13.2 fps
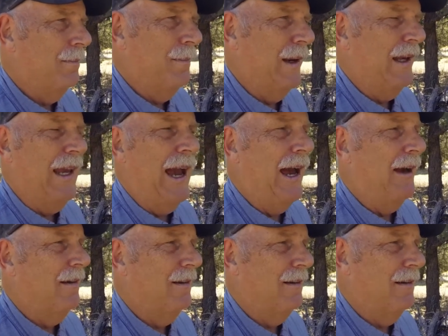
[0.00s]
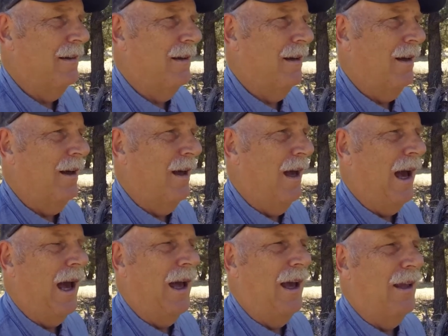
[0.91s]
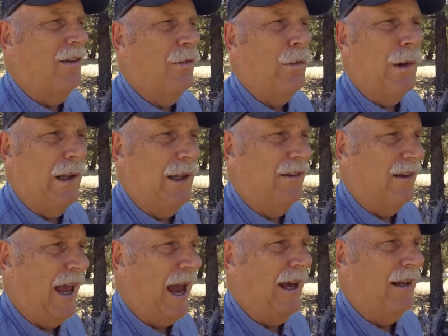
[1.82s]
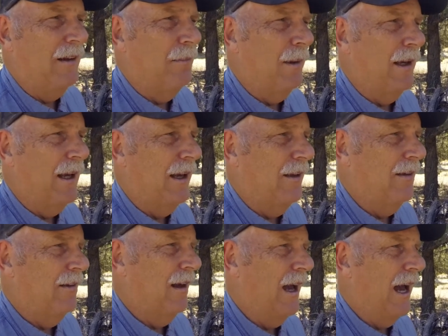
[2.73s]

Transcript: But yeah, it's really sad because